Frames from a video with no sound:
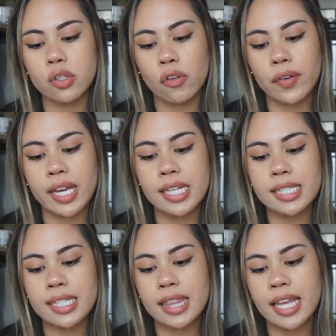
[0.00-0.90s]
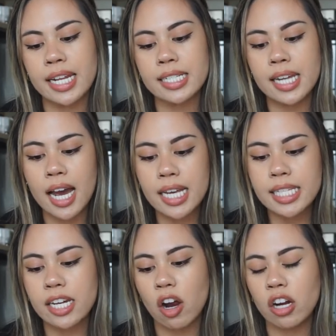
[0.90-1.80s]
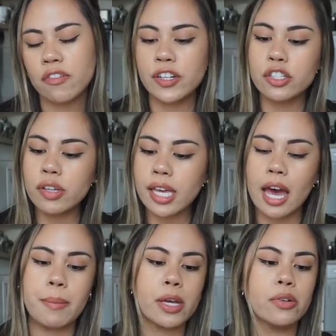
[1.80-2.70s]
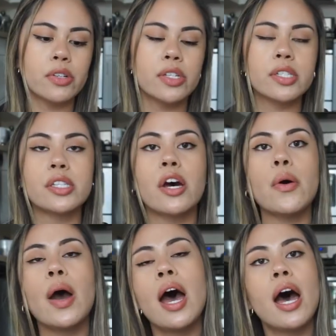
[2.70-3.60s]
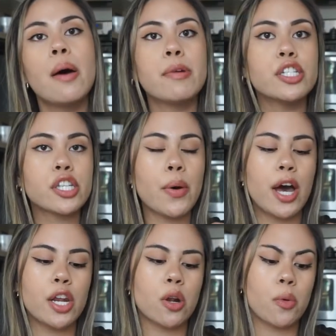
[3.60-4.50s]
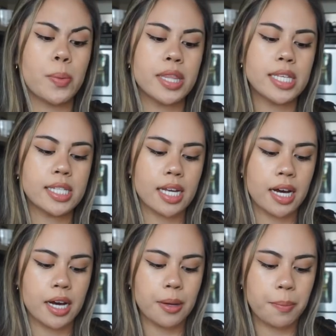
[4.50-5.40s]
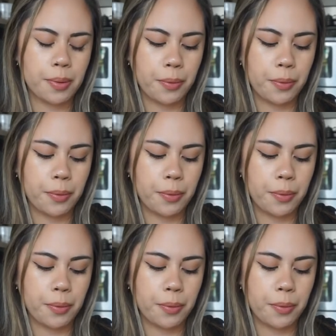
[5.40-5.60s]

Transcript: sulfates, synthetic dyes, and artificial chemicals. So I'm gonna just go ahead and open this up.